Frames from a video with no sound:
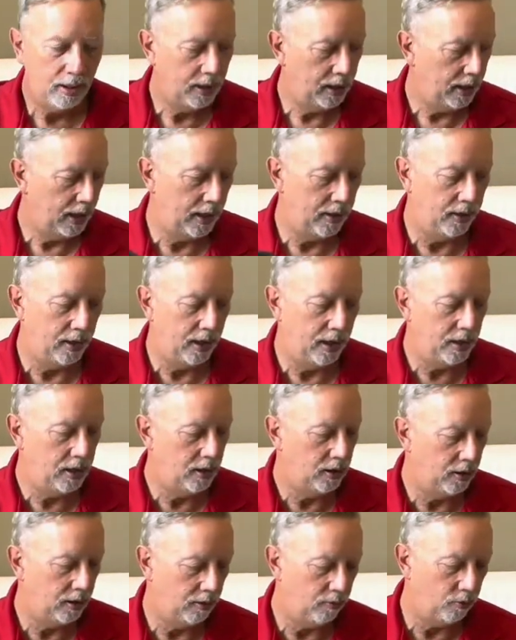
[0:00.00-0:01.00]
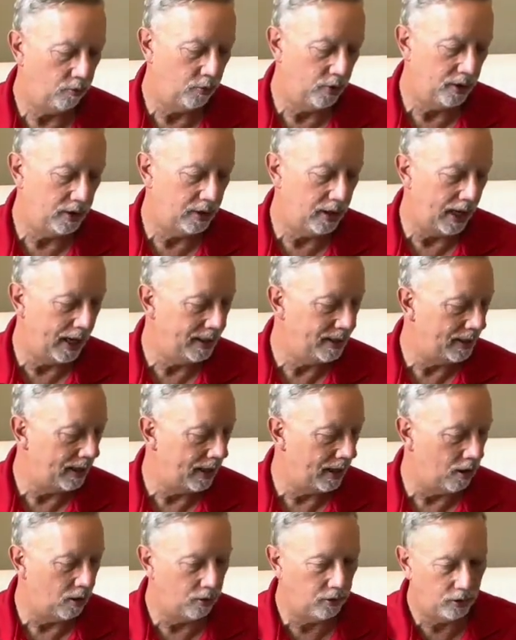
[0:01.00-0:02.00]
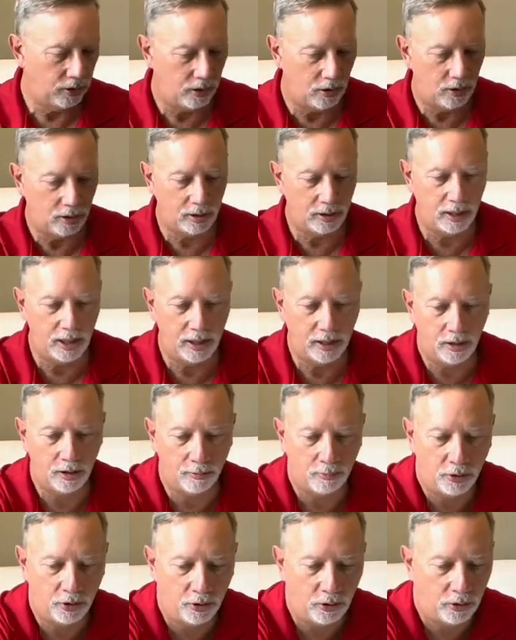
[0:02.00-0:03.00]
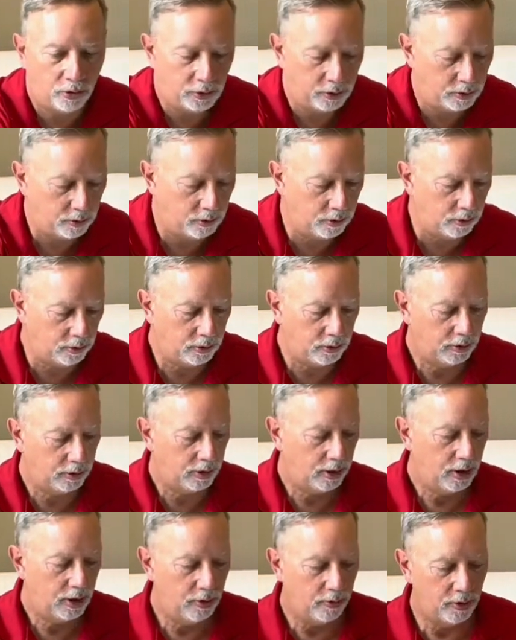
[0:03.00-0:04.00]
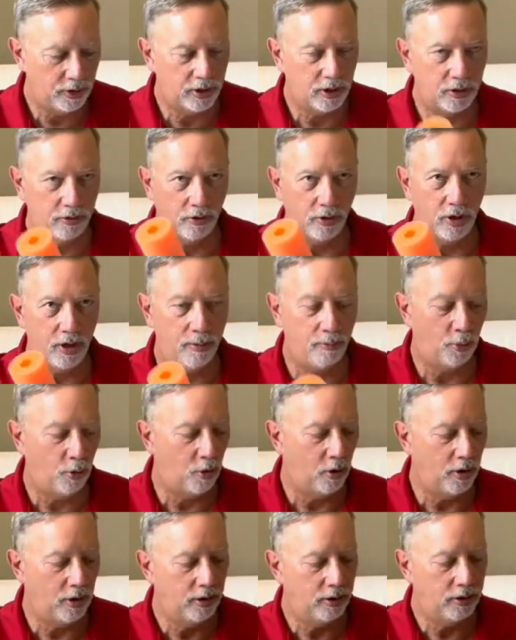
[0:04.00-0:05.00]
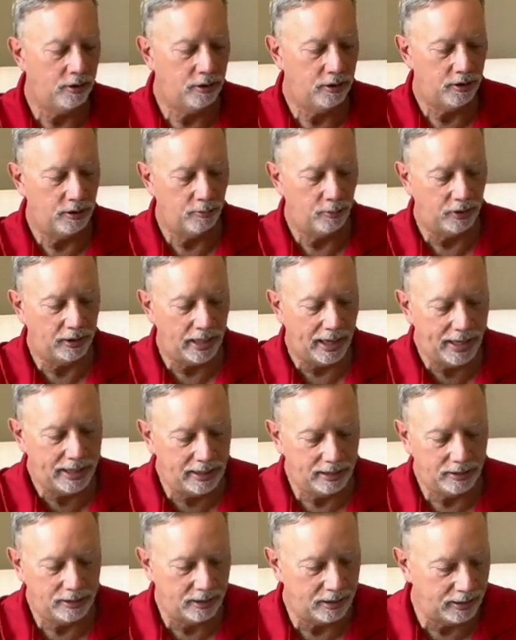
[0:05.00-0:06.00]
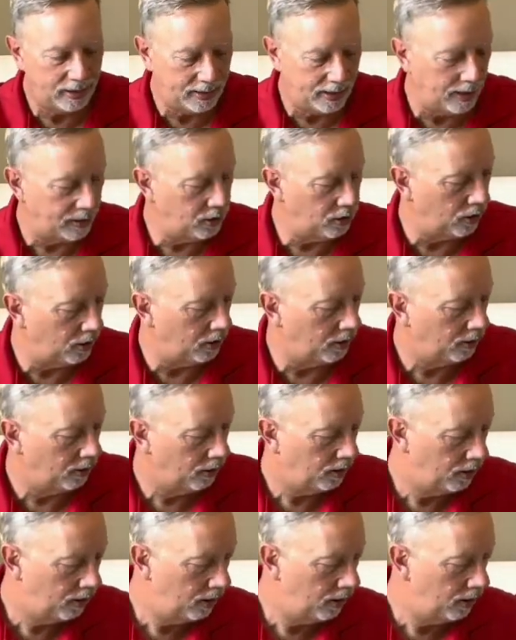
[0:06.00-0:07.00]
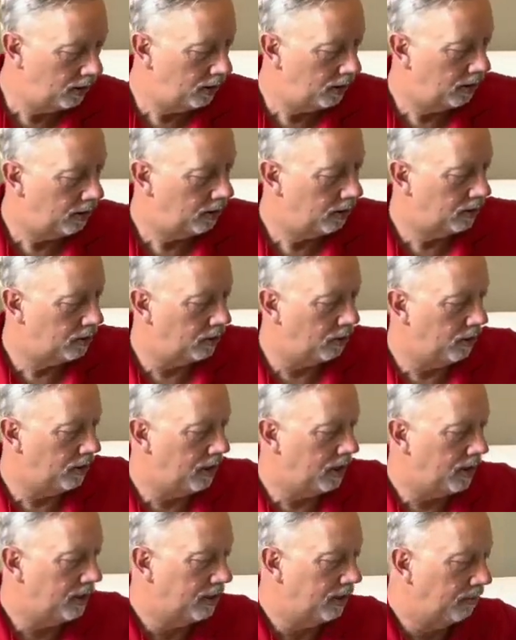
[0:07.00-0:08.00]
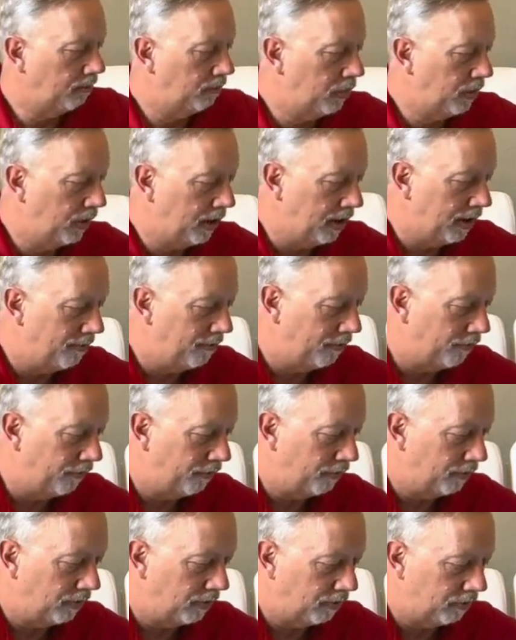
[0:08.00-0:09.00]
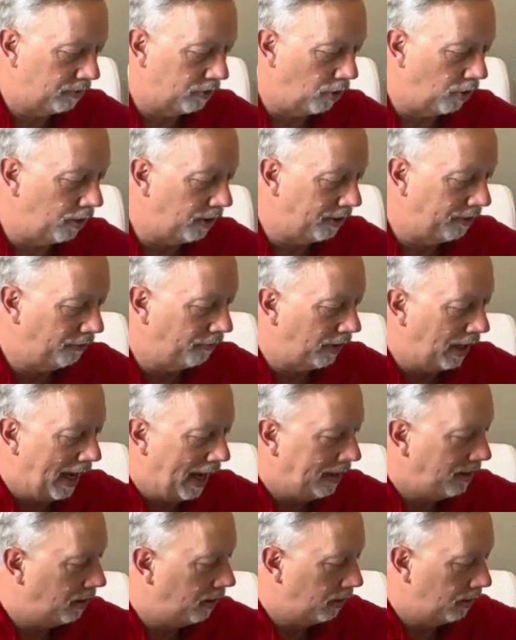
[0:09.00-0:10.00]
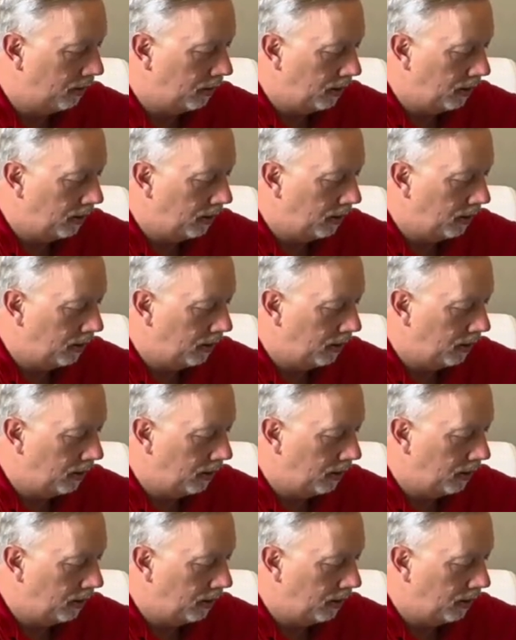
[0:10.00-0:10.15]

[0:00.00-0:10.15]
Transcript: And then once that's out, you can take your pool noodle, which is very important, to put that into the center so it doesn't become totally flat.